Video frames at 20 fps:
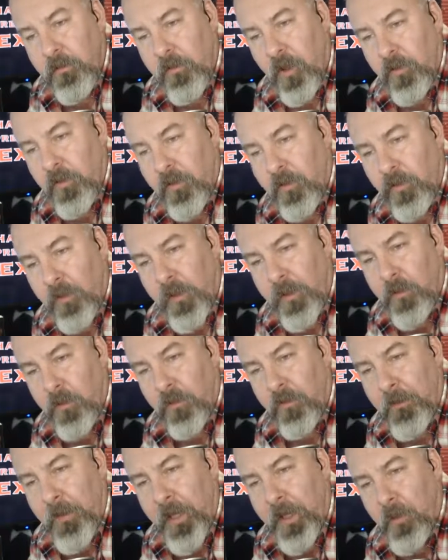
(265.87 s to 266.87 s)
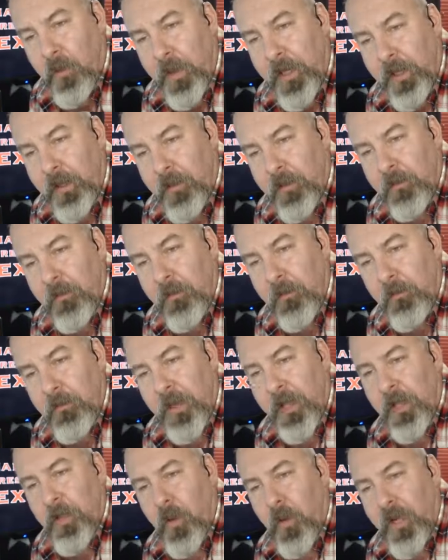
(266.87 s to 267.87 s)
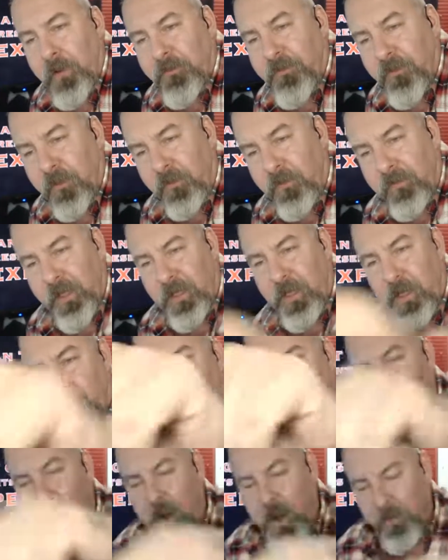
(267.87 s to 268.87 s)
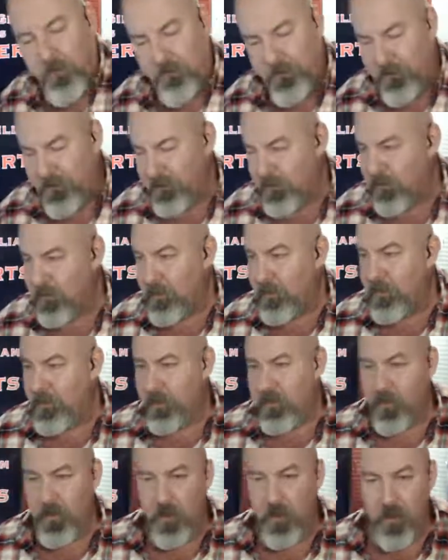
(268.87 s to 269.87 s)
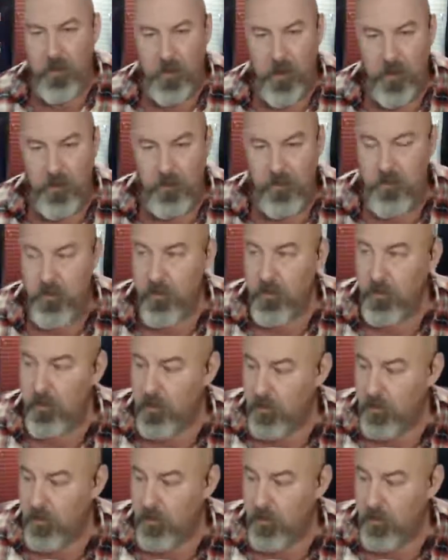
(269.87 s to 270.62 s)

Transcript: So this week was big week for the CQRF. There it goes.